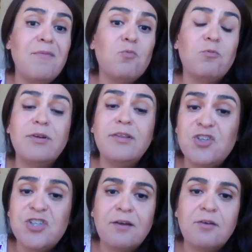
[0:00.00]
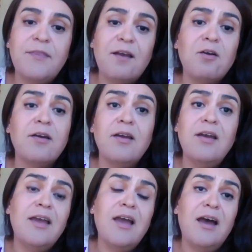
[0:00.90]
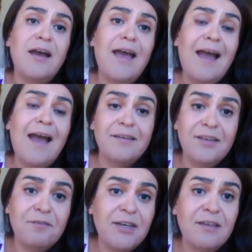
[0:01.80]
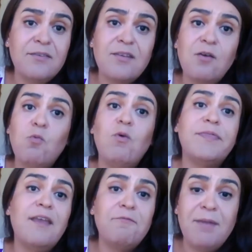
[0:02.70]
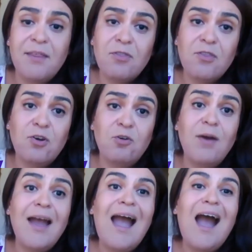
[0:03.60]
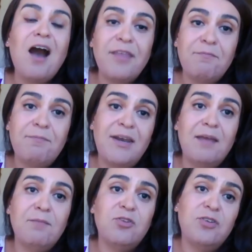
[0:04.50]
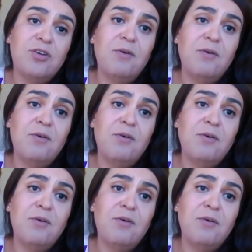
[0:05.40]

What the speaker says: really share their activities, what they've been through, how they've been able to go